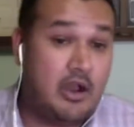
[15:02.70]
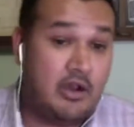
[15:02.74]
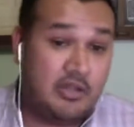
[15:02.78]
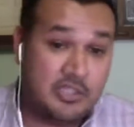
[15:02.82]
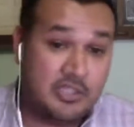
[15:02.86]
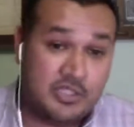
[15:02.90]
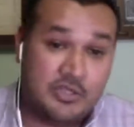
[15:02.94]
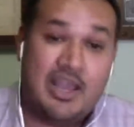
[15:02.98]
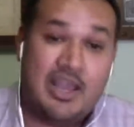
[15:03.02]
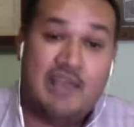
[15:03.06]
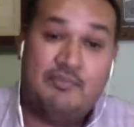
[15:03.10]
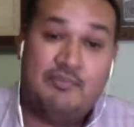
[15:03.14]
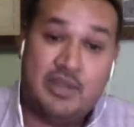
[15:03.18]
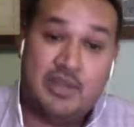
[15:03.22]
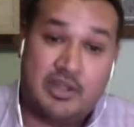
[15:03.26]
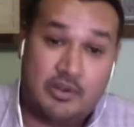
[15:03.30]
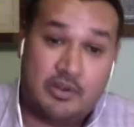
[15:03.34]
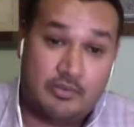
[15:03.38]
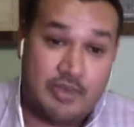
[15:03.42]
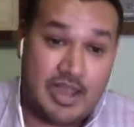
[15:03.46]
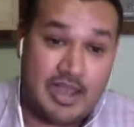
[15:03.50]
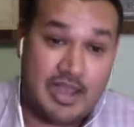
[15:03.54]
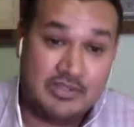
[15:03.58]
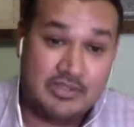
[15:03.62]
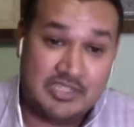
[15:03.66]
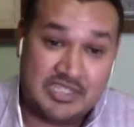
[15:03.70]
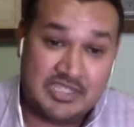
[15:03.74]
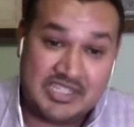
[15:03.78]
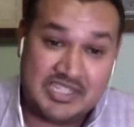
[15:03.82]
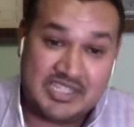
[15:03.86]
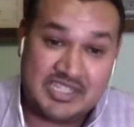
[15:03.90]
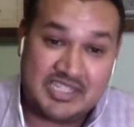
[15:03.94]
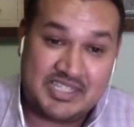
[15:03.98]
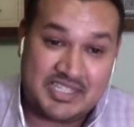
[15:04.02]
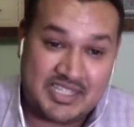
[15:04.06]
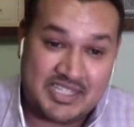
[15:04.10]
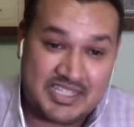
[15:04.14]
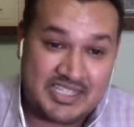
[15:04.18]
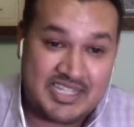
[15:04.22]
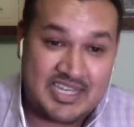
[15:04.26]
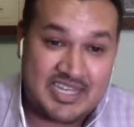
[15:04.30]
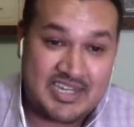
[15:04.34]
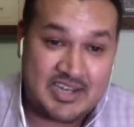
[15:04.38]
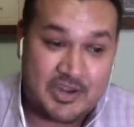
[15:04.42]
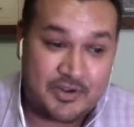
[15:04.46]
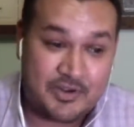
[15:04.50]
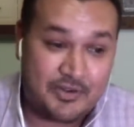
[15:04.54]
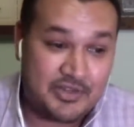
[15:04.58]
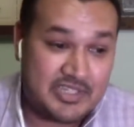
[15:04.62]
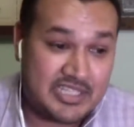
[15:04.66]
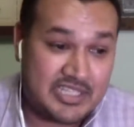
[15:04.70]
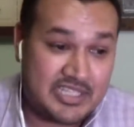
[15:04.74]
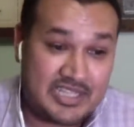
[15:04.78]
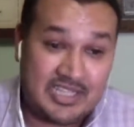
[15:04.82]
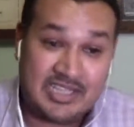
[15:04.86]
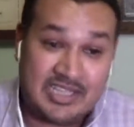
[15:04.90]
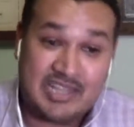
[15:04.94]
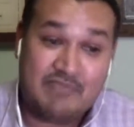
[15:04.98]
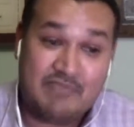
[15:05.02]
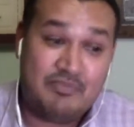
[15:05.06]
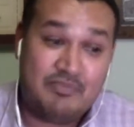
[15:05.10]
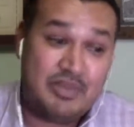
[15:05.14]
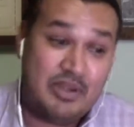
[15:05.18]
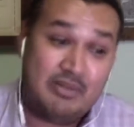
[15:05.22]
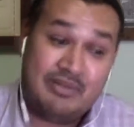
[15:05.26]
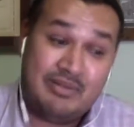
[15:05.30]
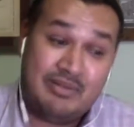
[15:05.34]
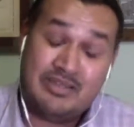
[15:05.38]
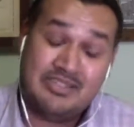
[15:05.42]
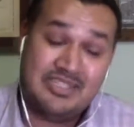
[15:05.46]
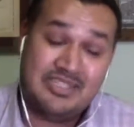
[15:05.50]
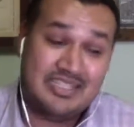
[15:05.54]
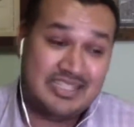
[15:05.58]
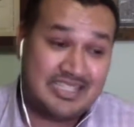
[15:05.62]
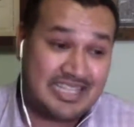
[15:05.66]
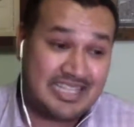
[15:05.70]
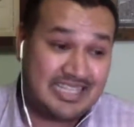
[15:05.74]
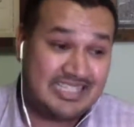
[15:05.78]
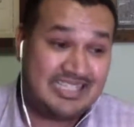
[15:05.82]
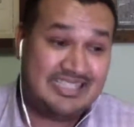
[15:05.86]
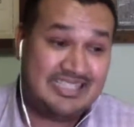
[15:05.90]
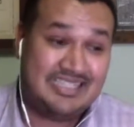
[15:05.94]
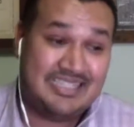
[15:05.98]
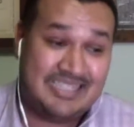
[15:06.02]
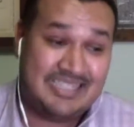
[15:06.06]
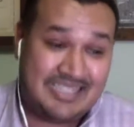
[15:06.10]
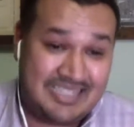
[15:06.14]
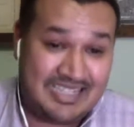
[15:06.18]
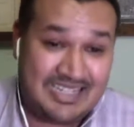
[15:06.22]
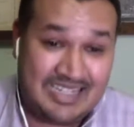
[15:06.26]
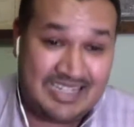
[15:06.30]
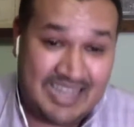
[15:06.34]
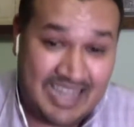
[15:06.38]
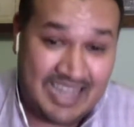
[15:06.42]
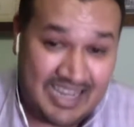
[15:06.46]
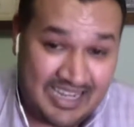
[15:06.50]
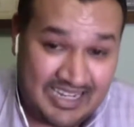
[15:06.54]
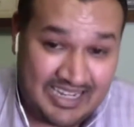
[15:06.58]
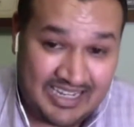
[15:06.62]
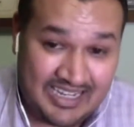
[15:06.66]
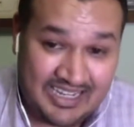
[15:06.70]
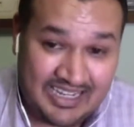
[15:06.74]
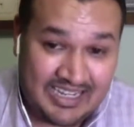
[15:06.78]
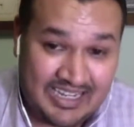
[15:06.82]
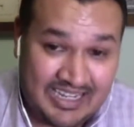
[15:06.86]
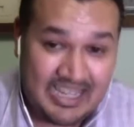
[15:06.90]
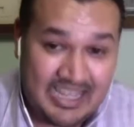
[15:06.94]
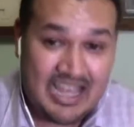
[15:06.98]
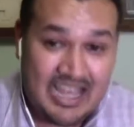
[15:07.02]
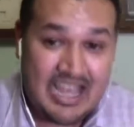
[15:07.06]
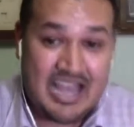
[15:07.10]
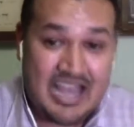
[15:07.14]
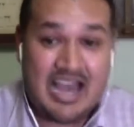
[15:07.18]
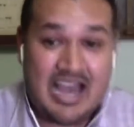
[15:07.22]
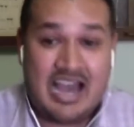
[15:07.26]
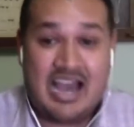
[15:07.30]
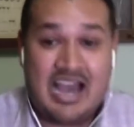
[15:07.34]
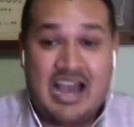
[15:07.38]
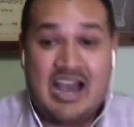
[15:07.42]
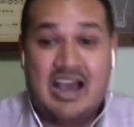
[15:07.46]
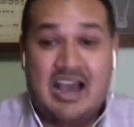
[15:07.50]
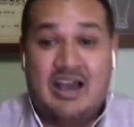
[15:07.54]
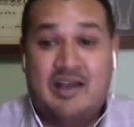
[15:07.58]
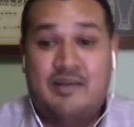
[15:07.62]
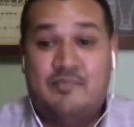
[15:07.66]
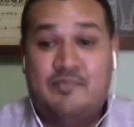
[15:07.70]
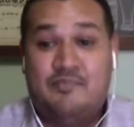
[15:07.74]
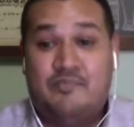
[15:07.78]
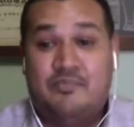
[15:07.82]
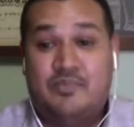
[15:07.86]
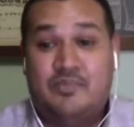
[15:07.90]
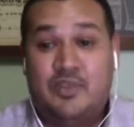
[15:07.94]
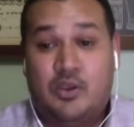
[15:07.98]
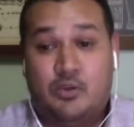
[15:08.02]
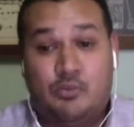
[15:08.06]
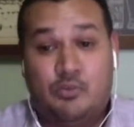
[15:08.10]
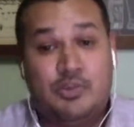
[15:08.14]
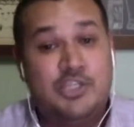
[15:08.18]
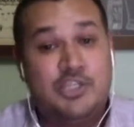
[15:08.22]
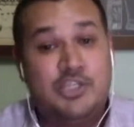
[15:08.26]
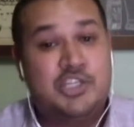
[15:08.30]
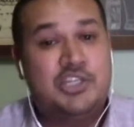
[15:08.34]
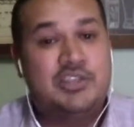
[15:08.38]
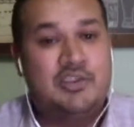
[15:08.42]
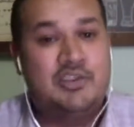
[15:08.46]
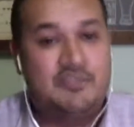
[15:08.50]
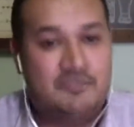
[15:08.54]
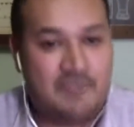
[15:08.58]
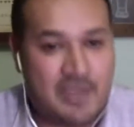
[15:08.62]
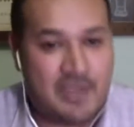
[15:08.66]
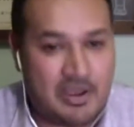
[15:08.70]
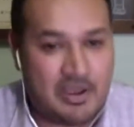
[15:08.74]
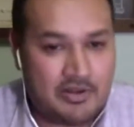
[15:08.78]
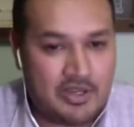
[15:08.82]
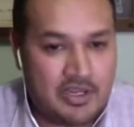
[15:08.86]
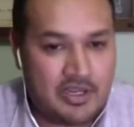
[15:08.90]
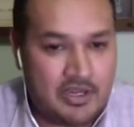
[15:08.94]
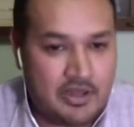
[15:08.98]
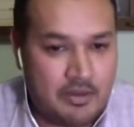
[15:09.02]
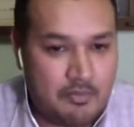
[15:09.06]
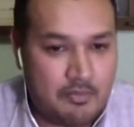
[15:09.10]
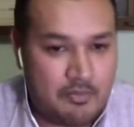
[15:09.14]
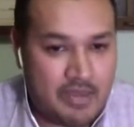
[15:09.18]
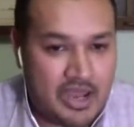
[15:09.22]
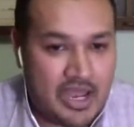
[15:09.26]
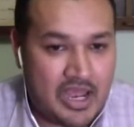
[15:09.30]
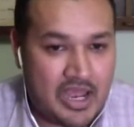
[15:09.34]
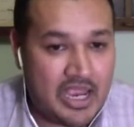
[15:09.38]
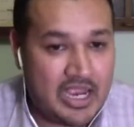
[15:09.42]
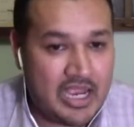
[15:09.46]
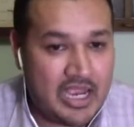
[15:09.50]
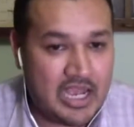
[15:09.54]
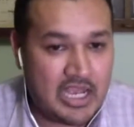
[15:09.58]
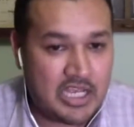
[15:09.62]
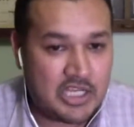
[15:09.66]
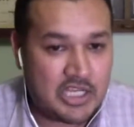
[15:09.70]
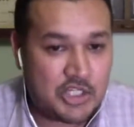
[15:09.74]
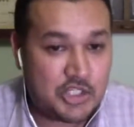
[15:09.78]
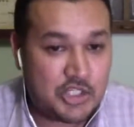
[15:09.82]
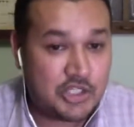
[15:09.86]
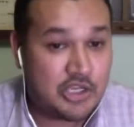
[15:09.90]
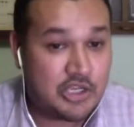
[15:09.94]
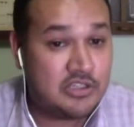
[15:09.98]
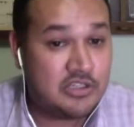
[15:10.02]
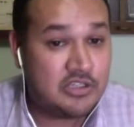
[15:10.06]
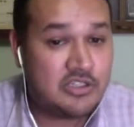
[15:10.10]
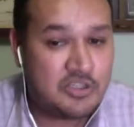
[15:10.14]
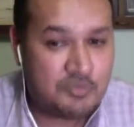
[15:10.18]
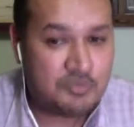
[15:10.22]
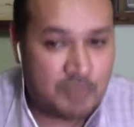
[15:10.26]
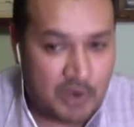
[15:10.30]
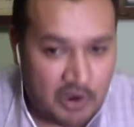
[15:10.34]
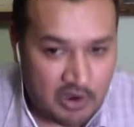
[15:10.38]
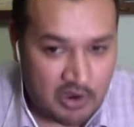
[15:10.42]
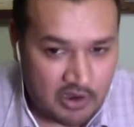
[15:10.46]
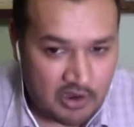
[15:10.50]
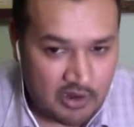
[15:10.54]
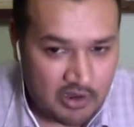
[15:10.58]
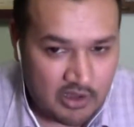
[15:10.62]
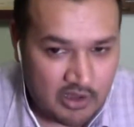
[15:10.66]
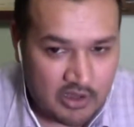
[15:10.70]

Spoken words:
also have been around since the 1600s. I think they've been around since like 1680. Originally founded by Jean Sparr.